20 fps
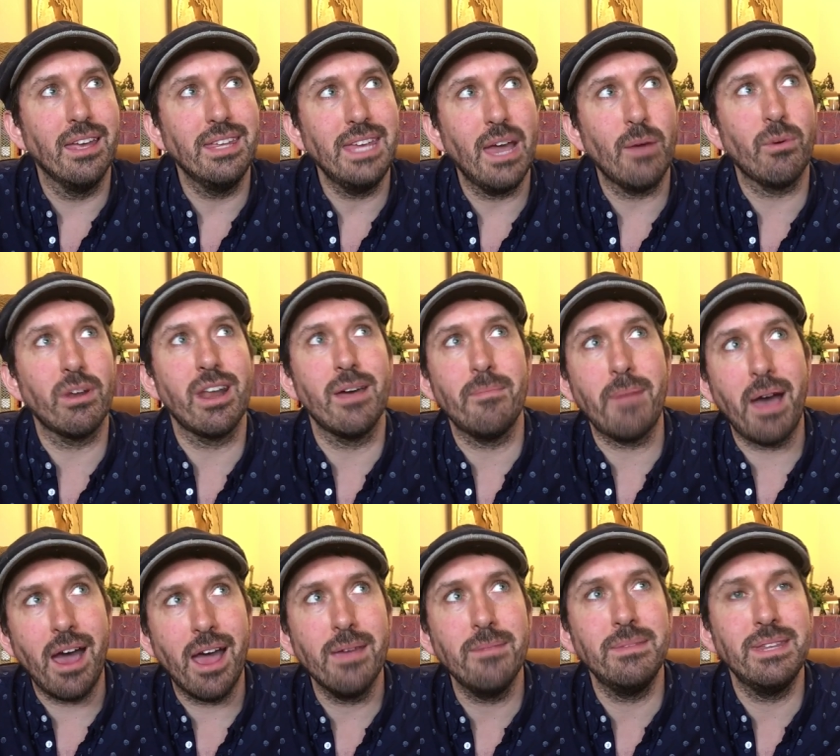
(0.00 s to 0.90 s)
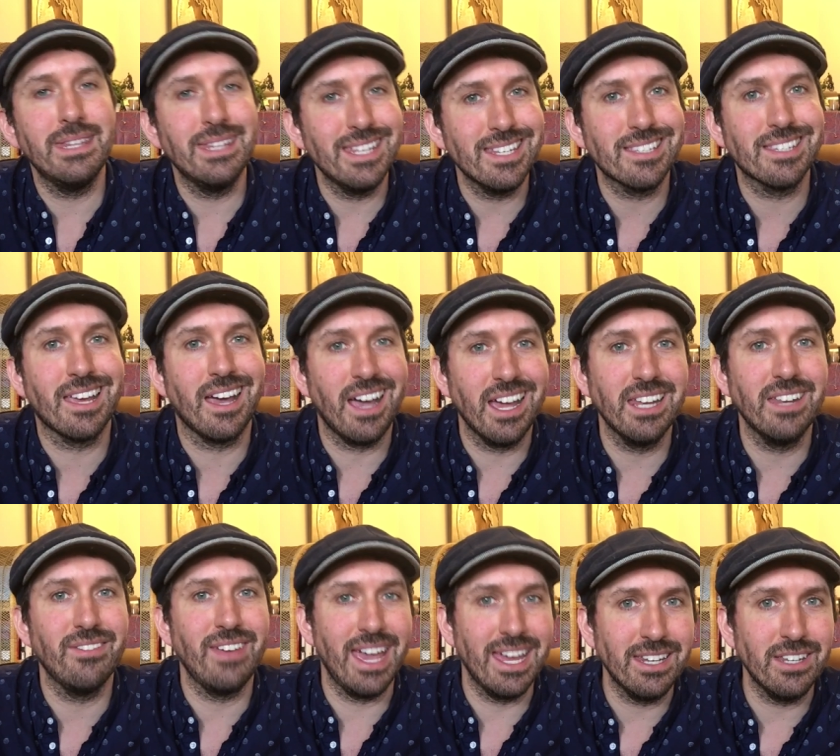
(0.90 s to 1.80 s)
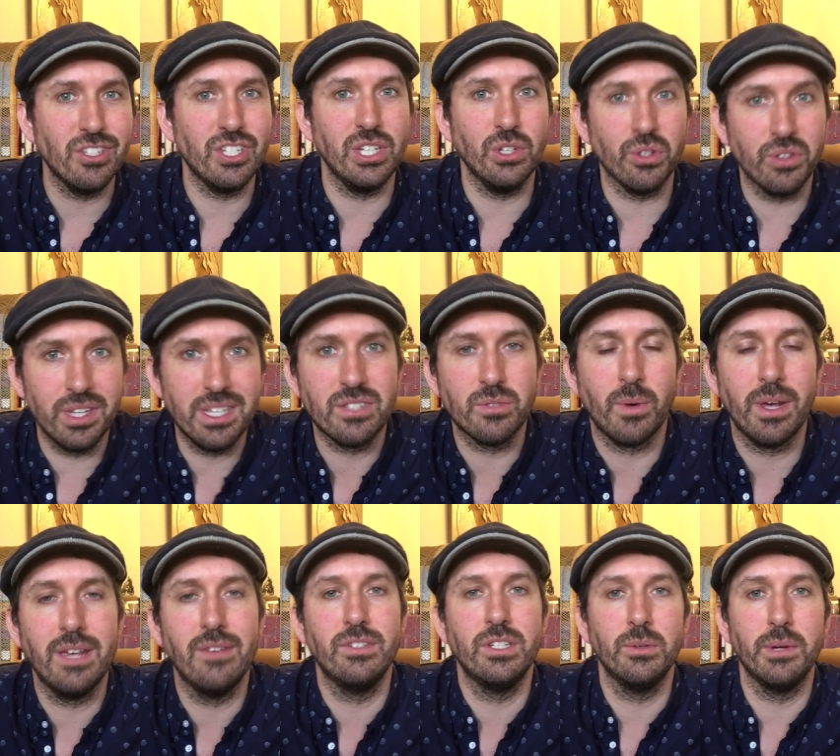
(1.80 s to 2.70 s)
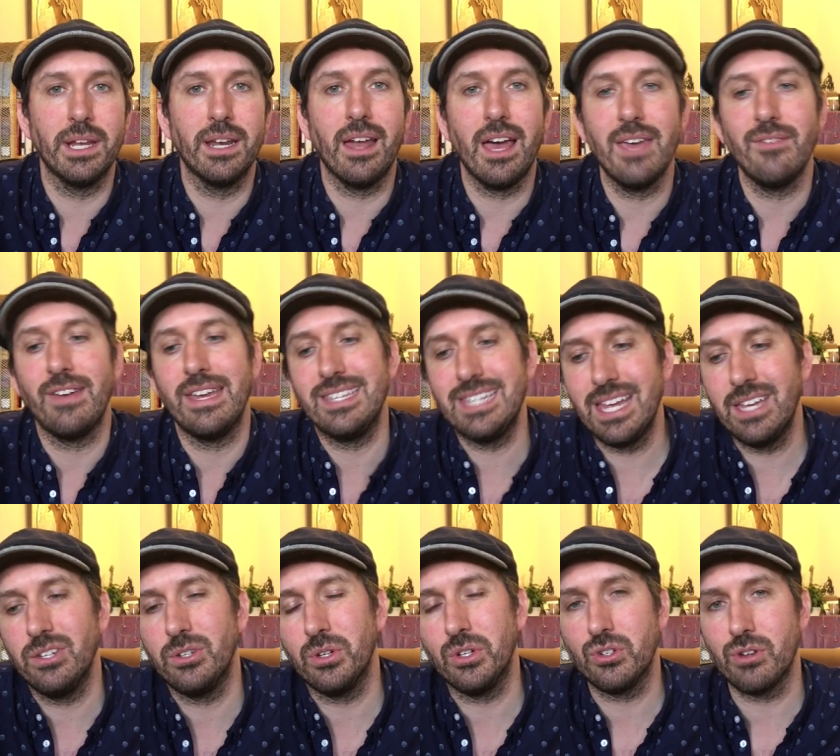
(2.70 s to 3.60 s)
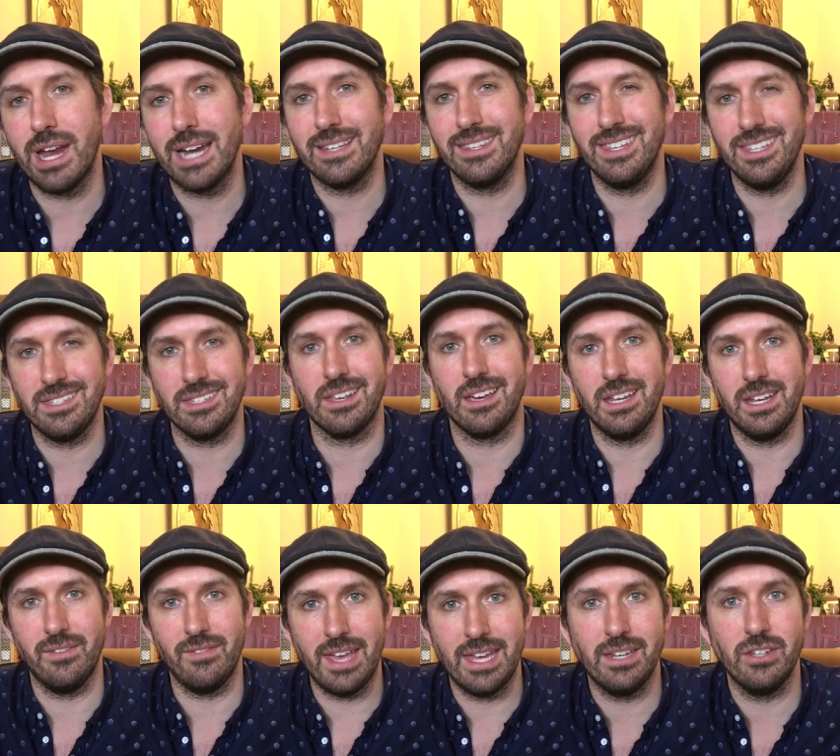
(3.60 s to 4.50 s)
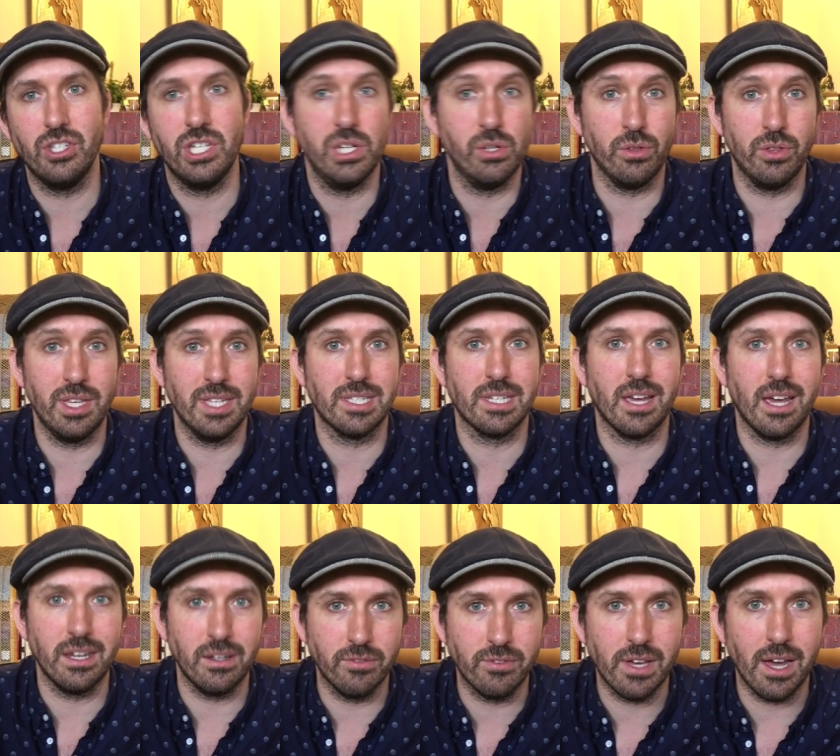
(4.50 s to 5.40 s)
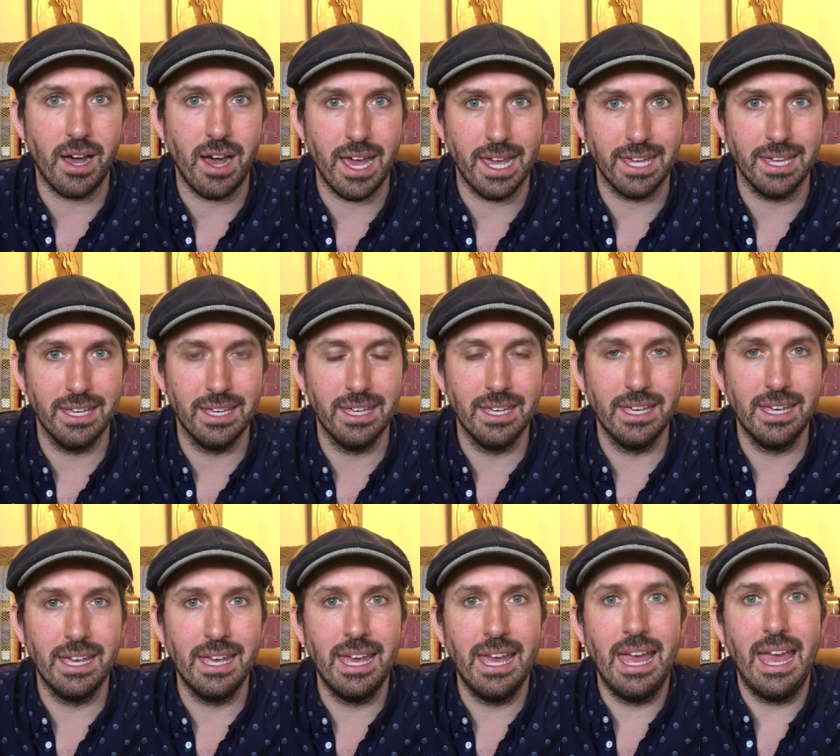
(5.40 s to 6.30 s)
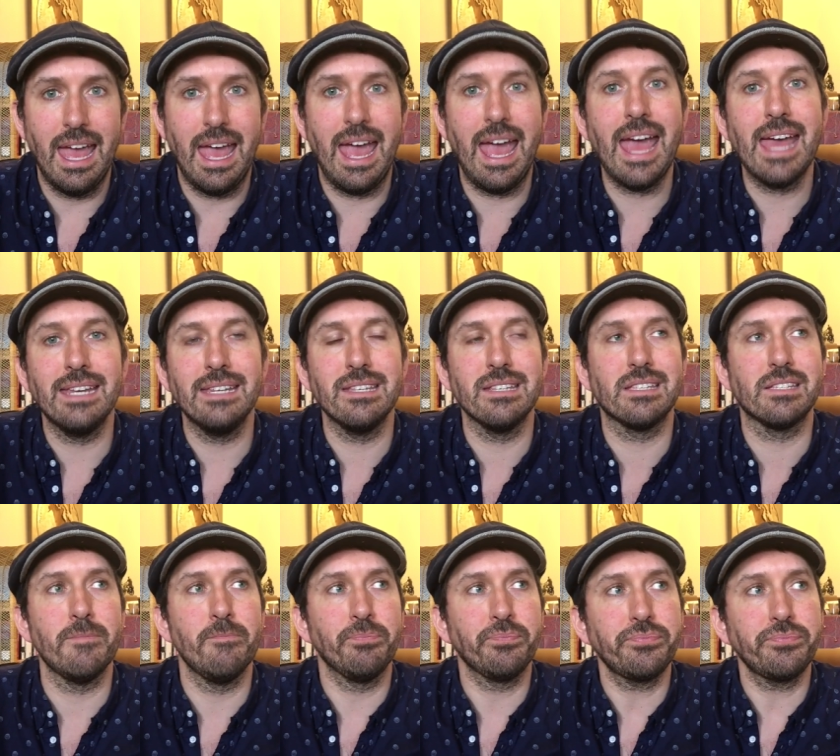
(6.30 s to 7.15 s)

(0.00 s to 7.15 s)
yeah, when I'm in this kind of energy or this way of doing life, I tend to attract this kind of energy or this kind of guy. And